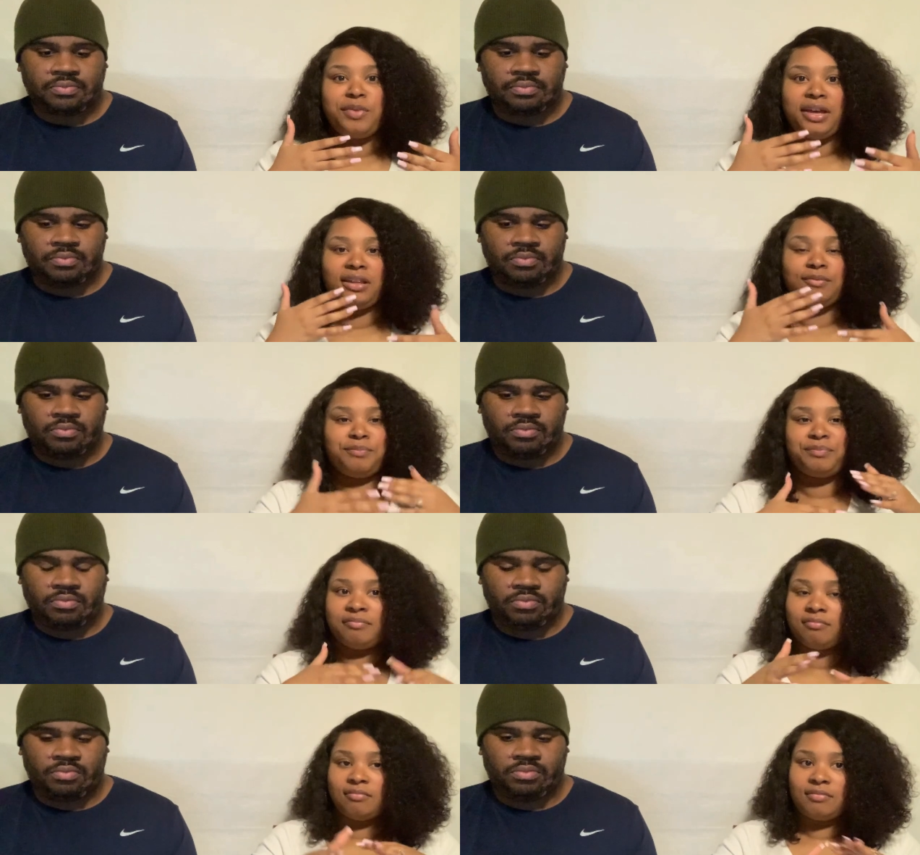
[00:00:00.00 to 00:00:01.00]
Speaker 1: been
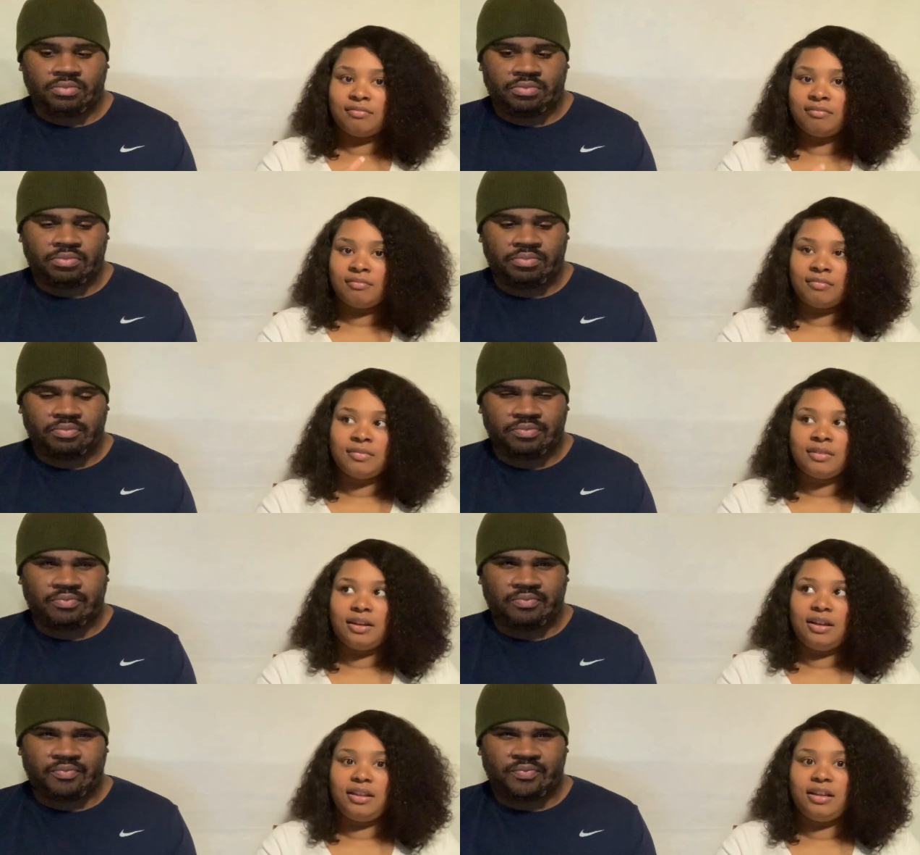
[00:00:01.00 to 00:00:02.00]

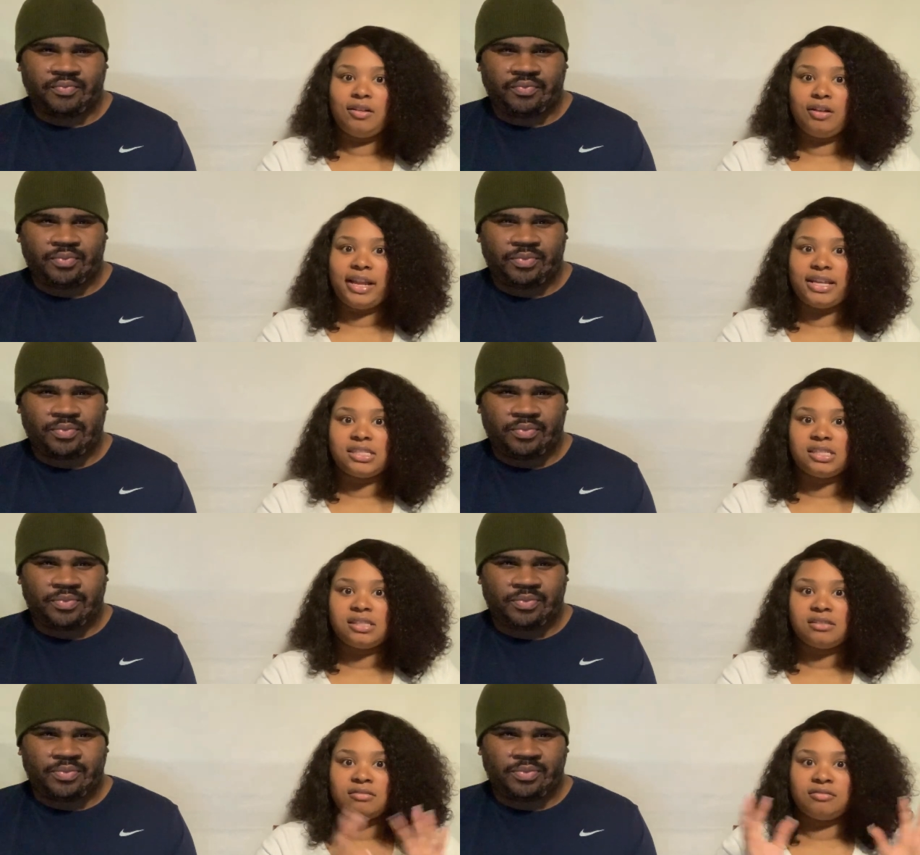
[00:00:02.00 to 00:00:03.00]
a little less
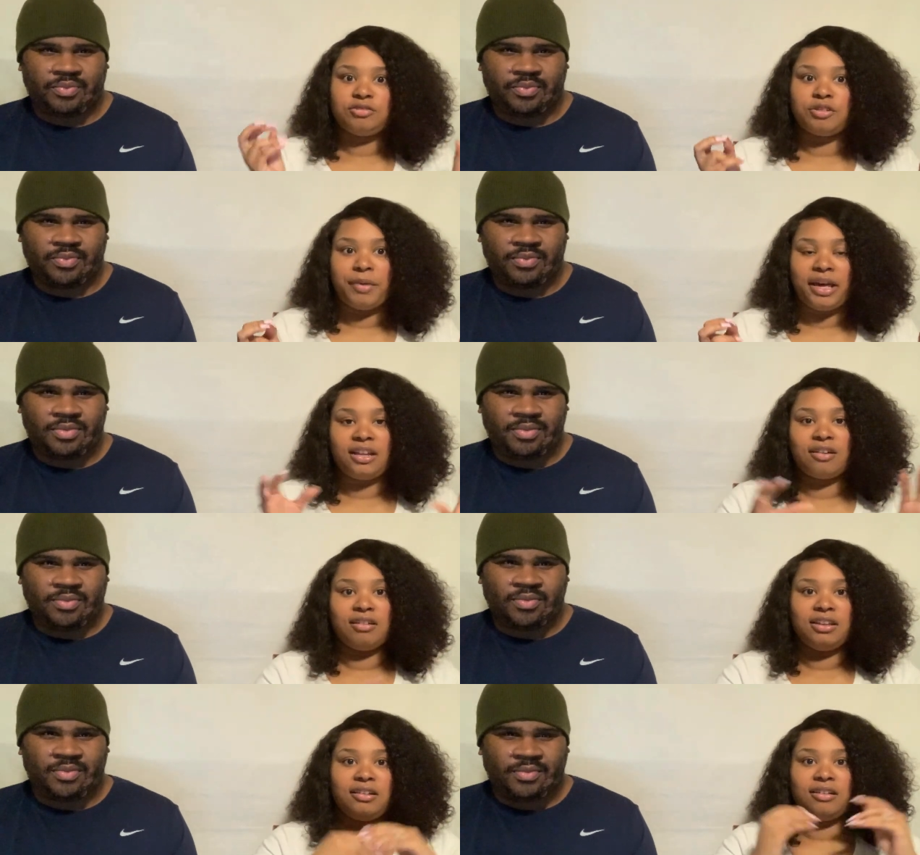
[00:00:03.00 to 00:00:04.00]
dramatic or a
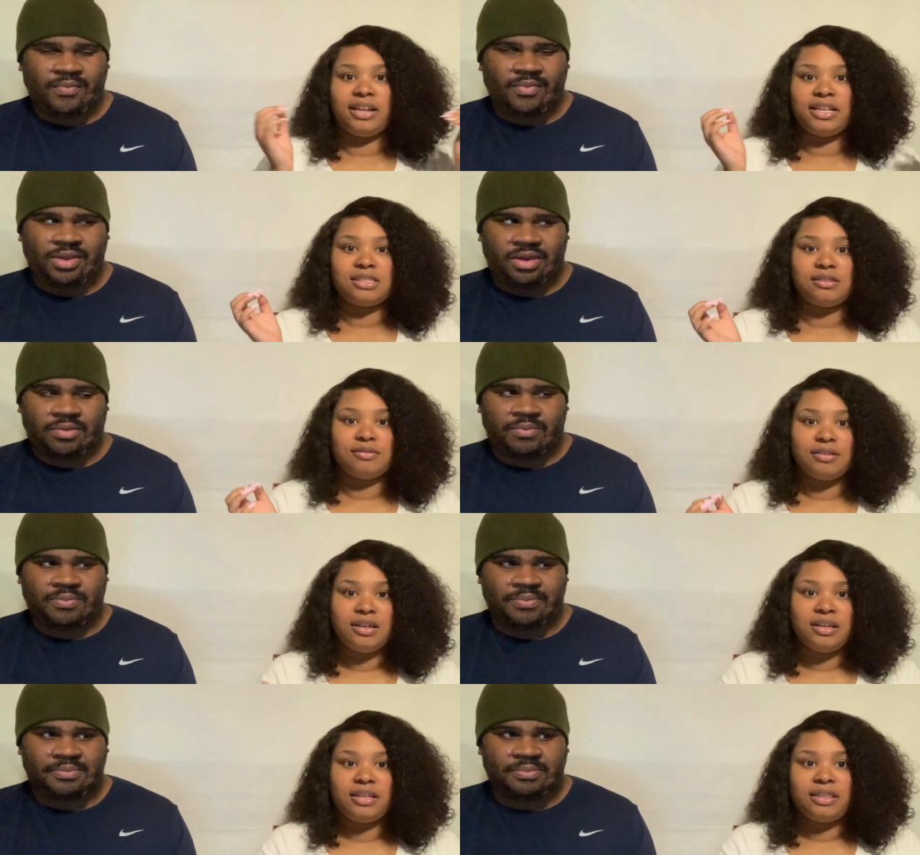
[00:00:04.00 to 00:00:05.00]
little less yeah.
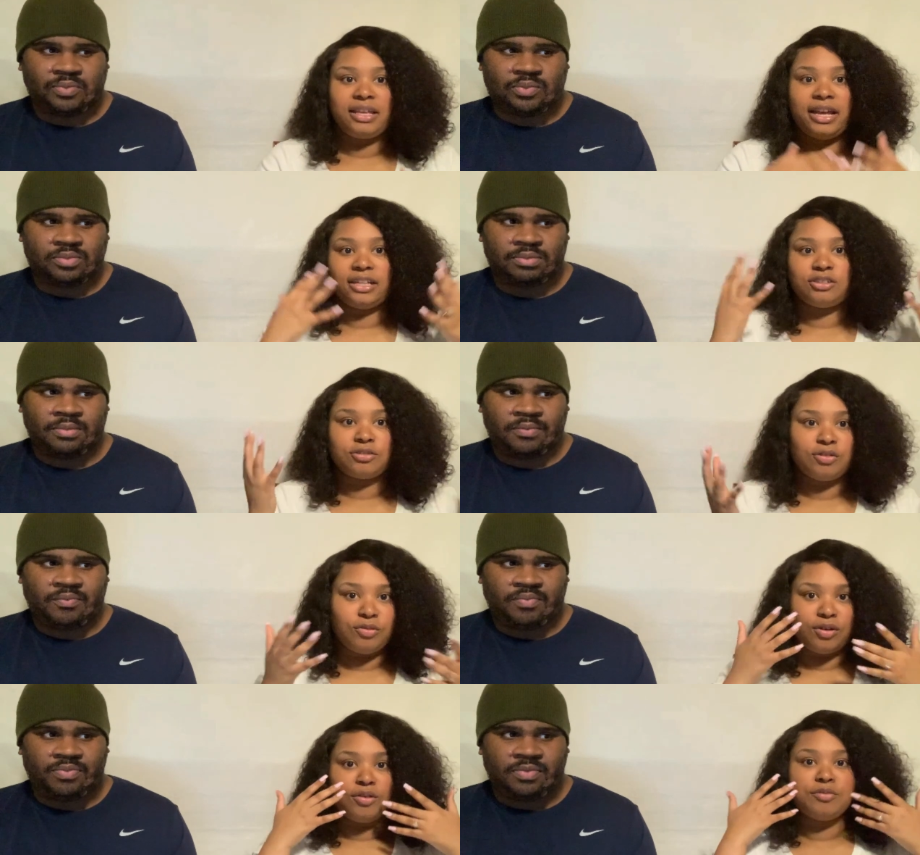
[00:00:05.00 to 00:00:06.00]
theatrical
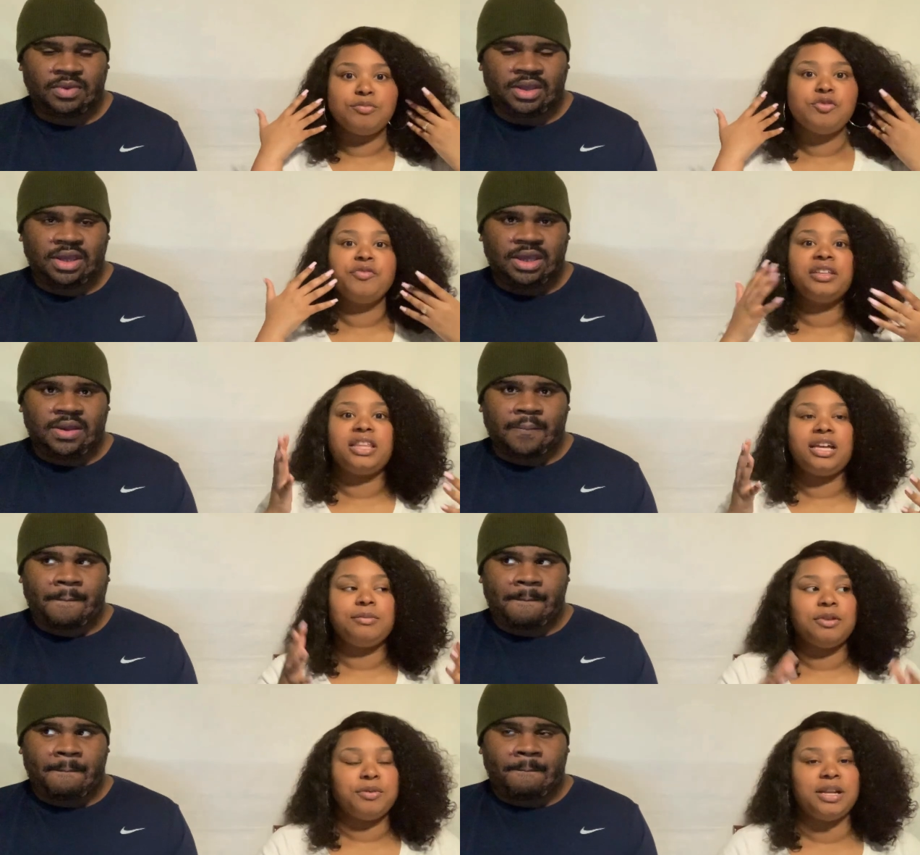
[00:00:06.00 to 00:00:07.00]
or movie themed
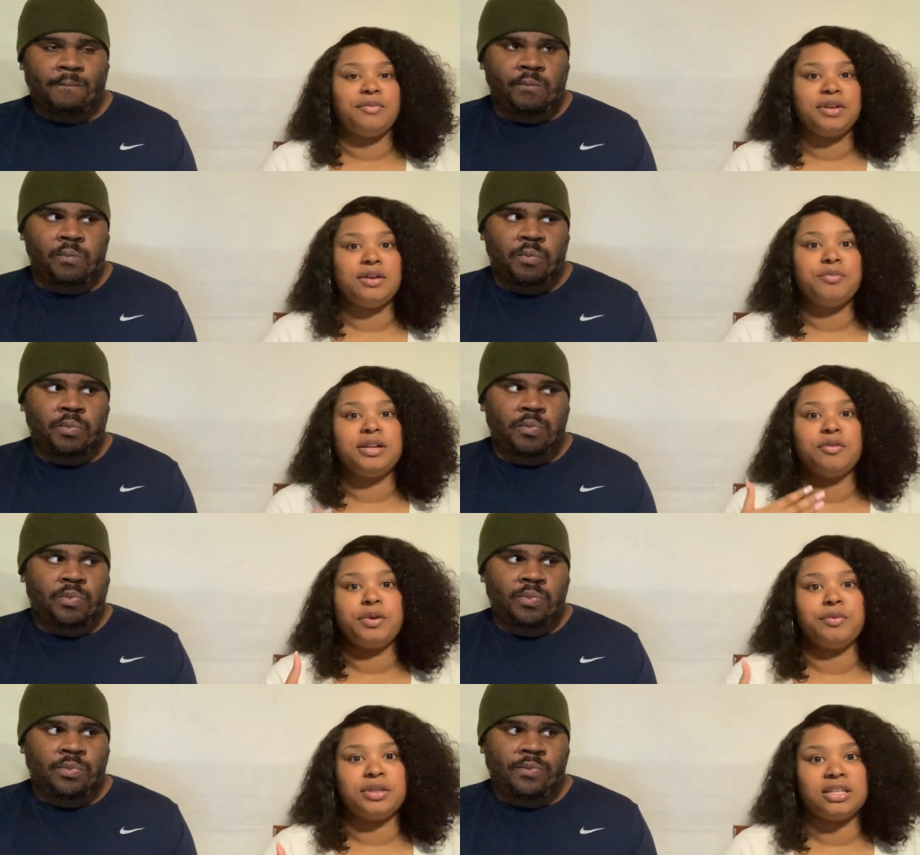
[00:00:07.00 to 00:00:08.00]
or whatever, it would have
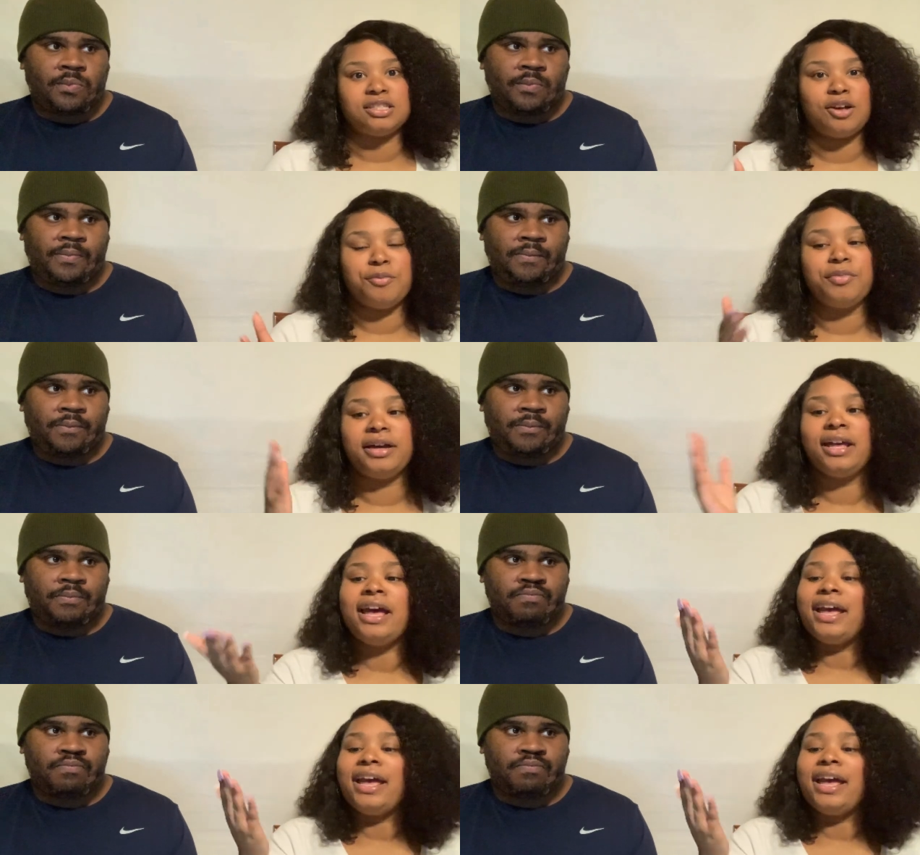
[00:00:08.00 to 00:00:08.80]
went with the song. But